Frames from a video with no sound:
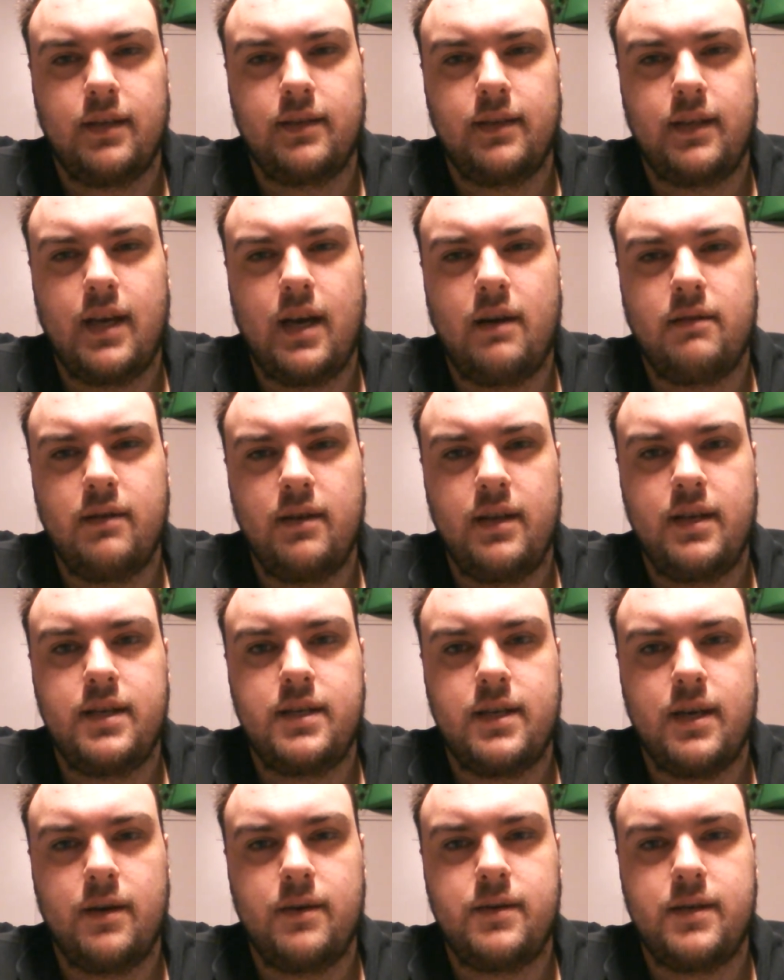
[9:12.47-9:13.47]
that really
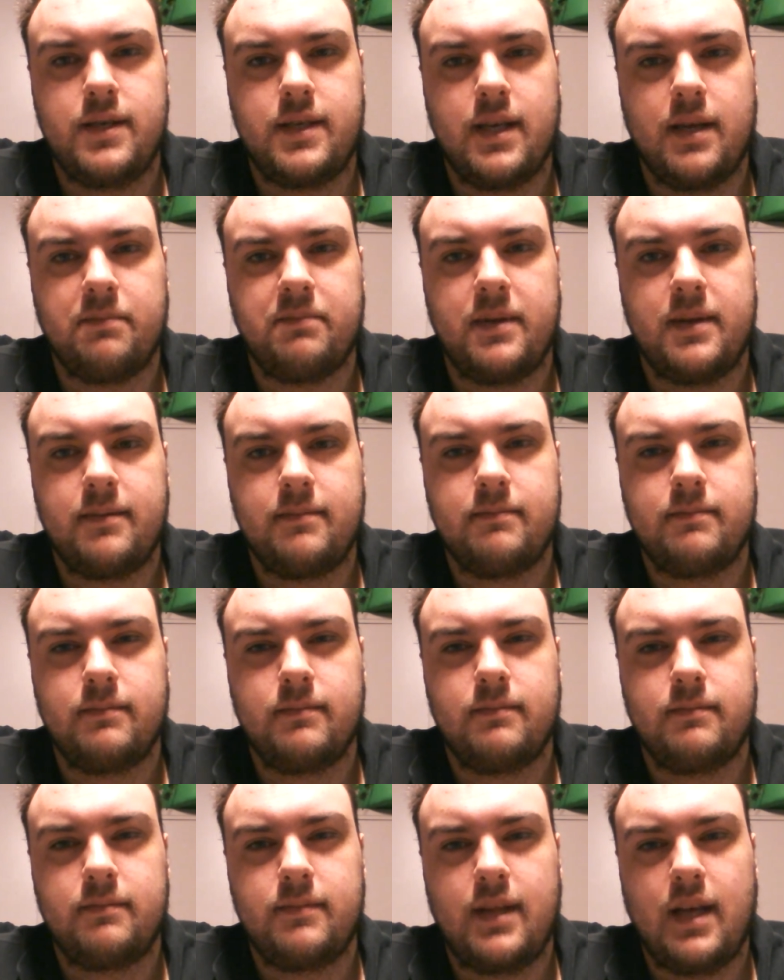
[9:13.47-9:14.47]
shows you something.
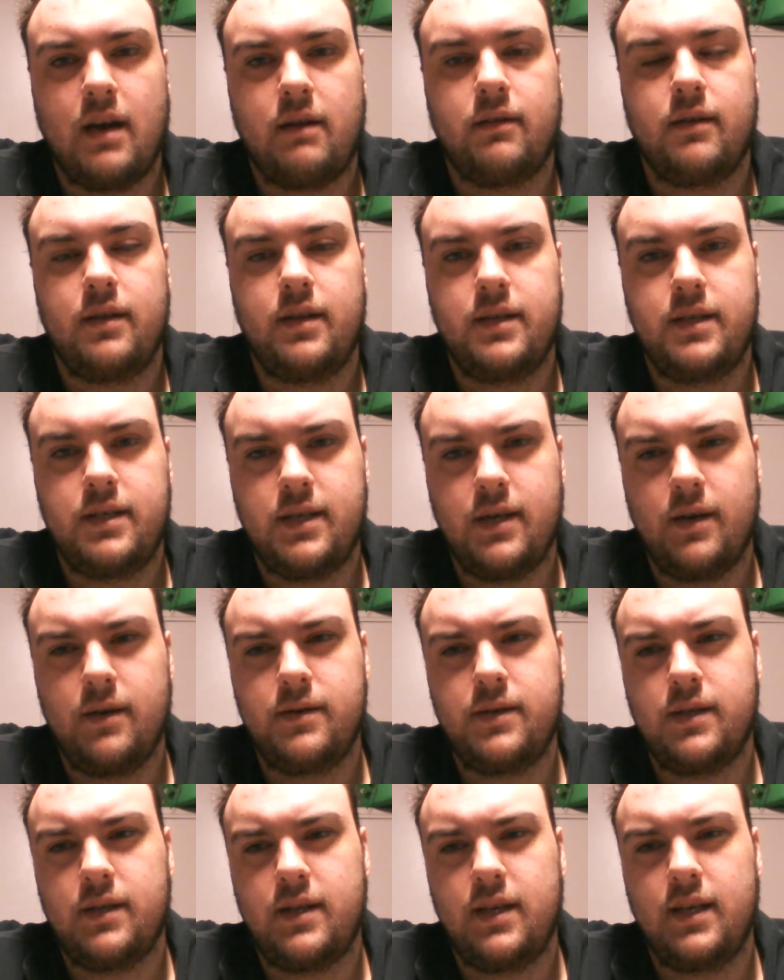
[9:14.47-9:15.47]
That really
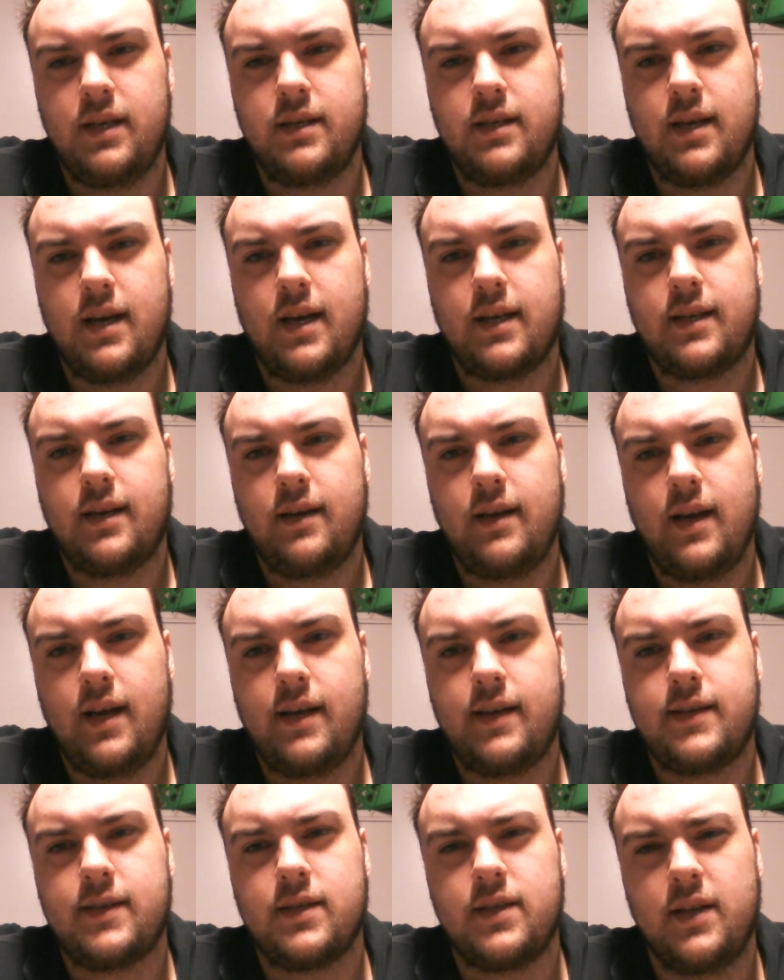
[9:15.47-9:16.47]
shows you the
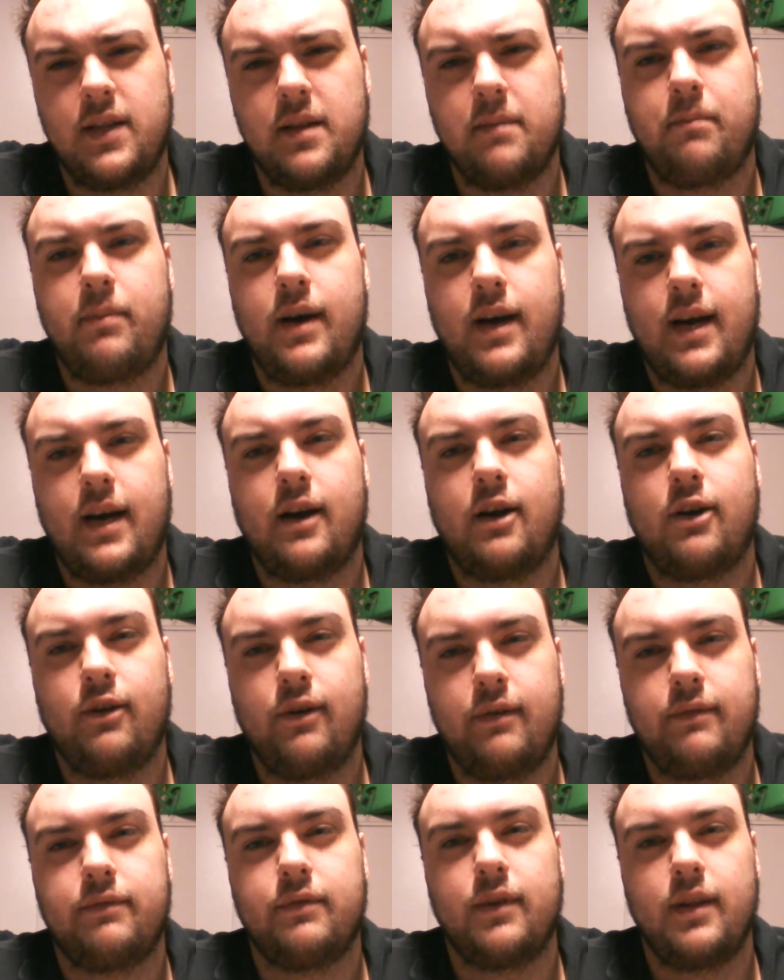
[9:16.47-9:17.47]
indoctrination and the
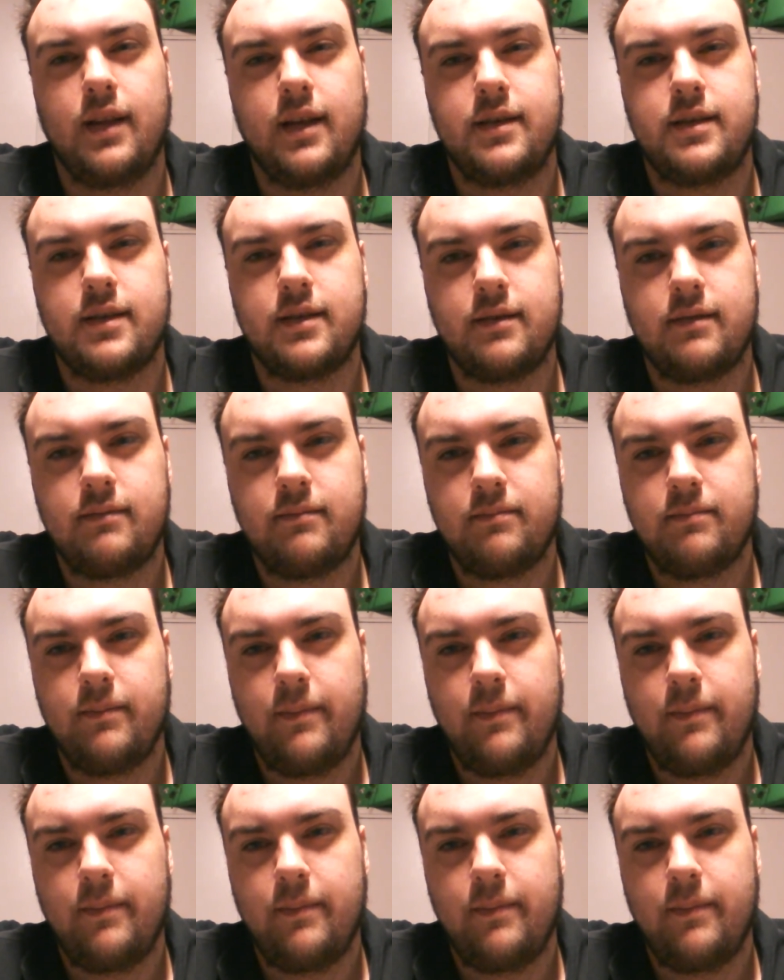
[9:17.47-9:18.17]
power of religion.